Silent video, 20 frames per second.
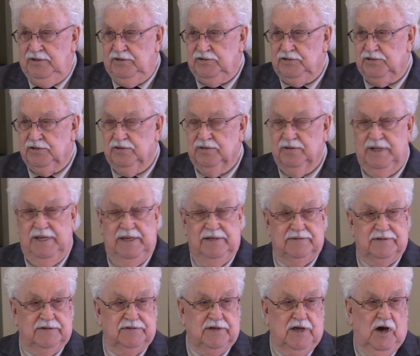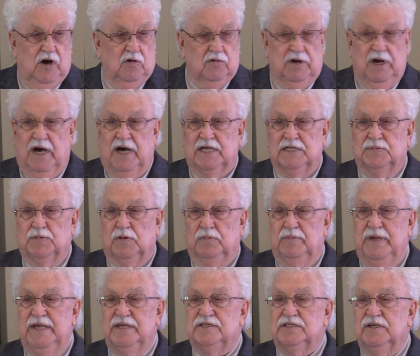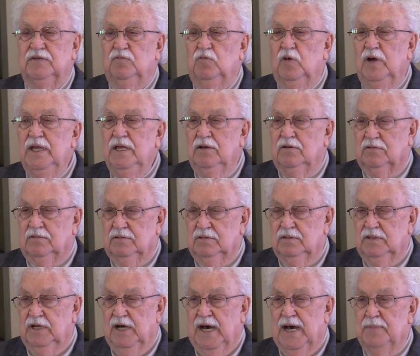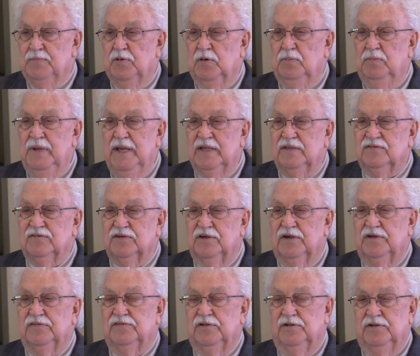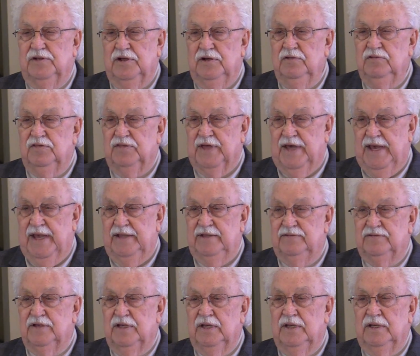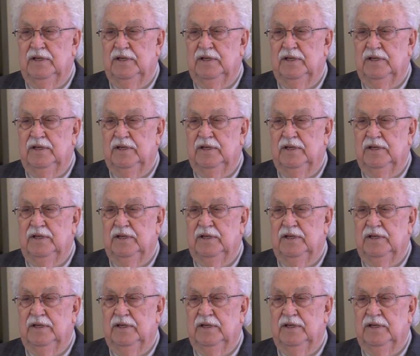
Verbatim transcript: Sure is. It's called God's permissive will. God permits us to do things,